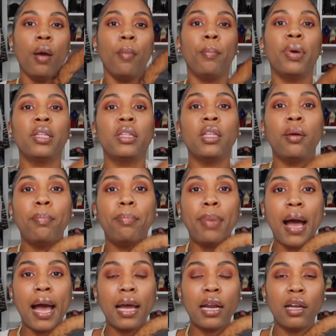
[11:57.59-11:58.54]
but the
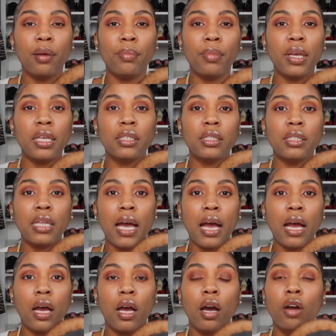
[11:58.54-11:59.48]
bottom is
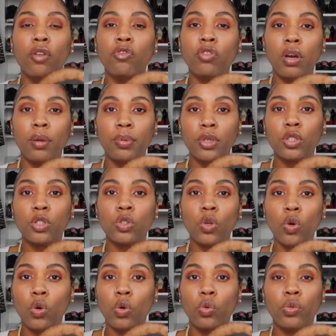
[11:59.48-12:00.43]
not a rubber
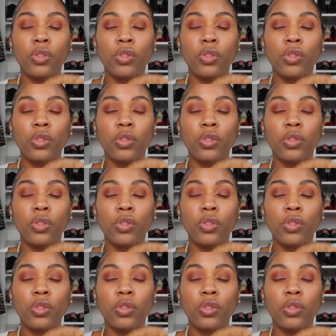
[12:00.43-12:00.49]
sole.